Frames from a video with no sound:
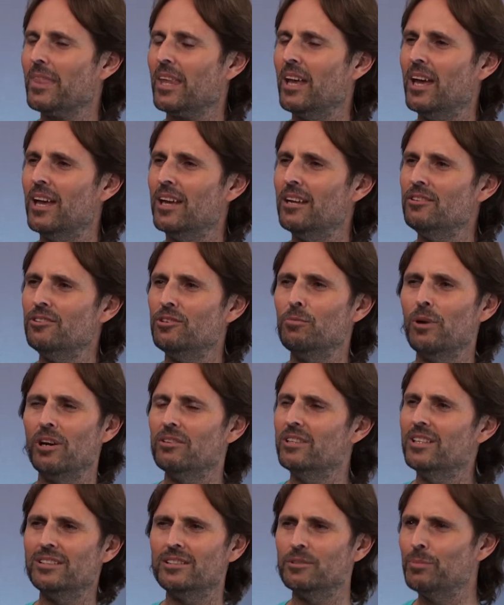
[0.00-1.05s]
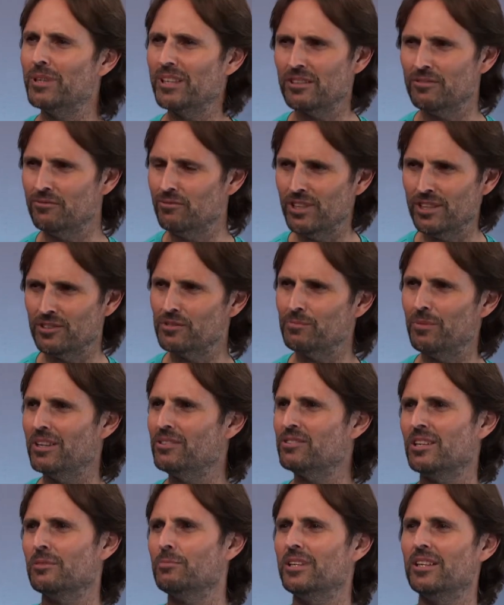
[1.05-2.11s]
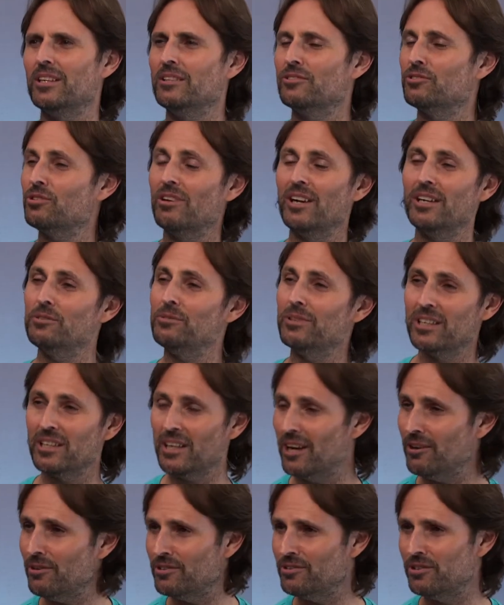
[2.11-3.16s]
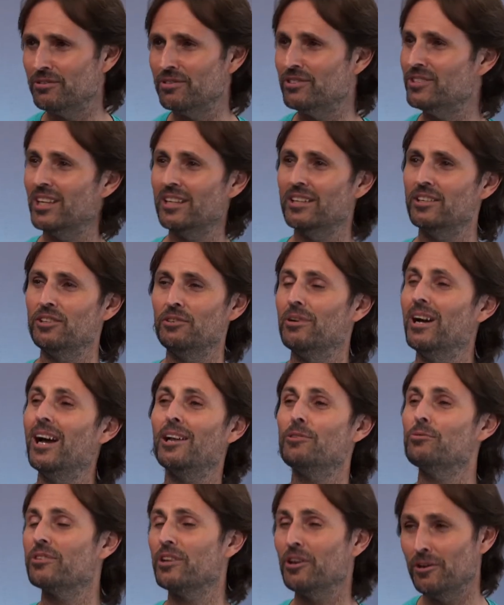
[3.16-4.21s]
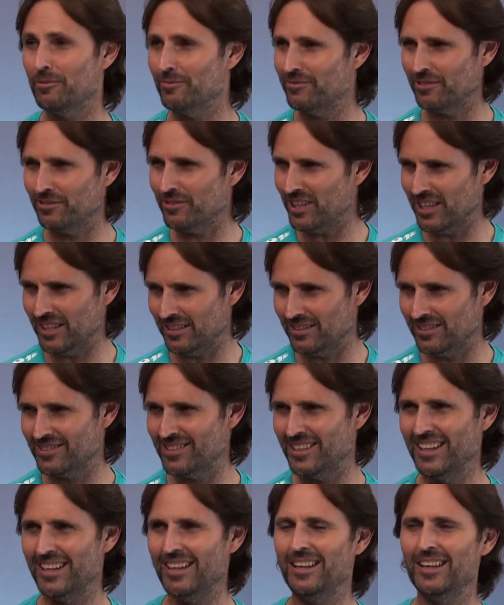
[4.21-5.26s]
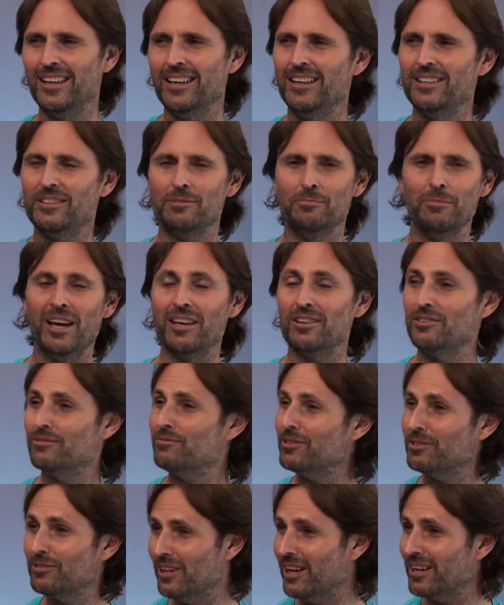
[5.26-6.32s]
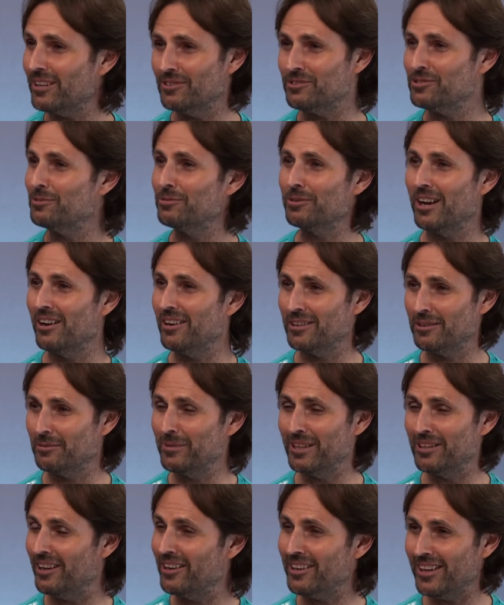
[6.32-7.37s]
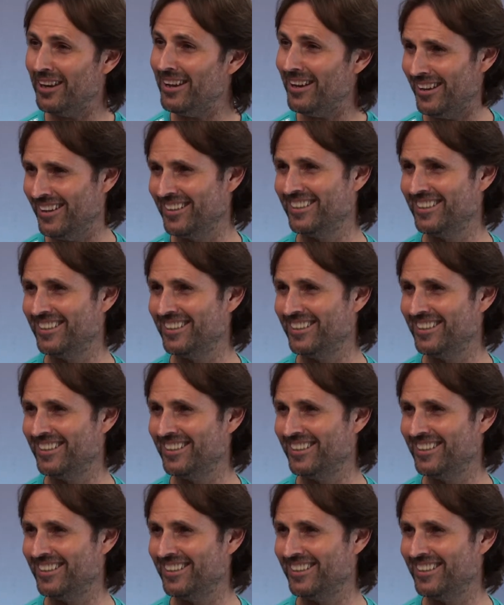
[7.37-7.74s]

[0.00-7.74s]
and you won't need to be convinced by somebody trying to encourage you and telling you a hundred hopeful things to make you feel like it's all going to be okay.